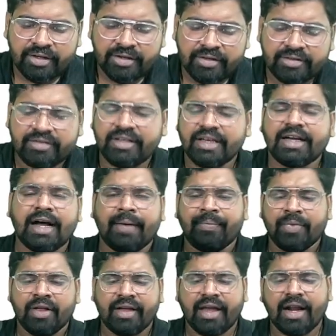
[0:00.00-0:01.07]
sicca.
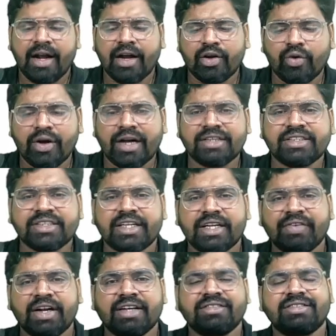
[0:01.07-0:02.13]

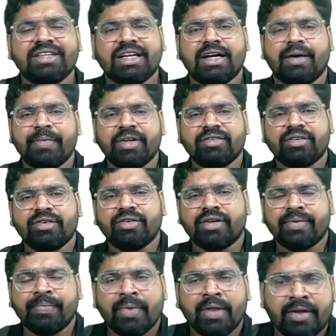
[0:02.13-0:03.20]
Keratoconjunctivitis sicca means
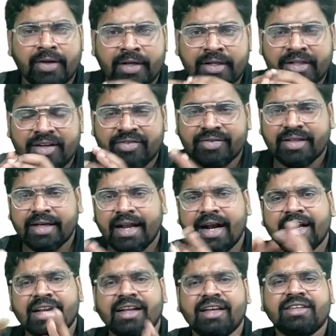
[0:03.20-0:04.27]
there is
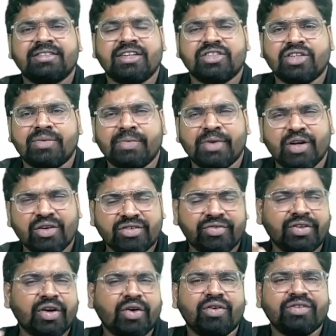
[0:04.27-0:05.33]
keratinization because of
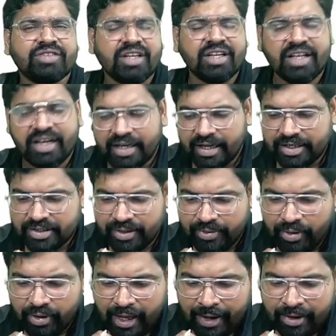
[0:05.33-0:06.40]
the constant irritation.
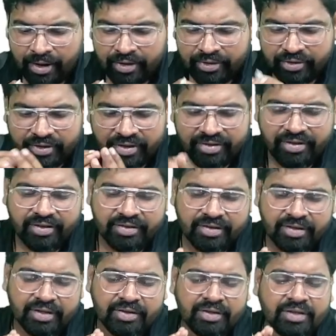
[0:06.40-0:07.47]
Okay, so this
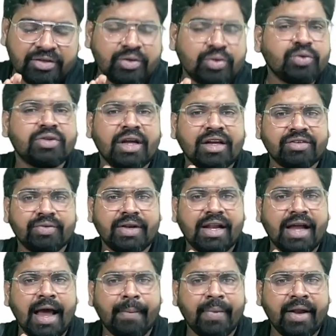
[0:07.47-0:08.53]
is two things will
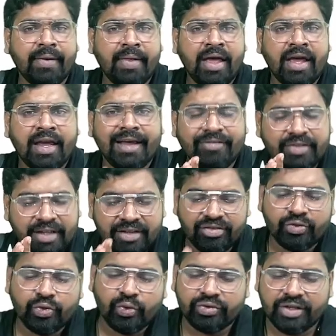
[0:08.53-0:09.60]
happen. If these
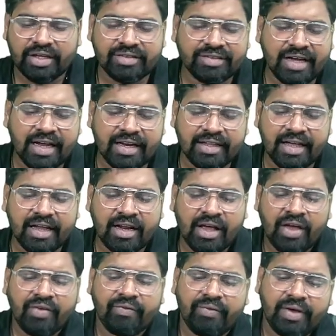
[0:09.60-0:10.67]
two things are there,
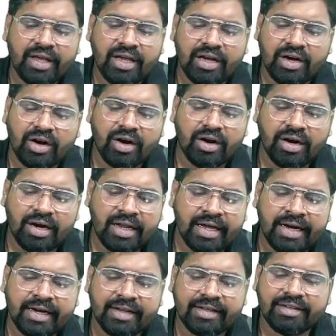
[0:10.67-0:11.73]
we call
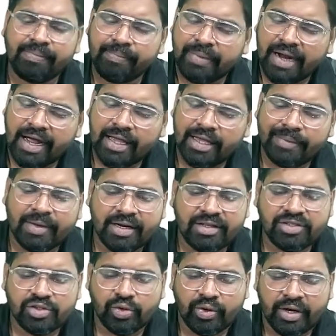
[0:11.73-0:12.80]
it a
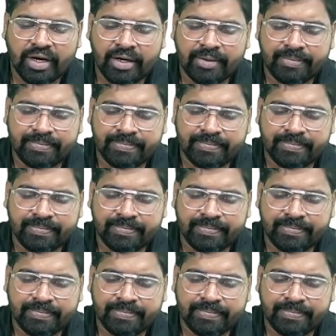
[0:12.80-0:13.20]
primary Sjogren.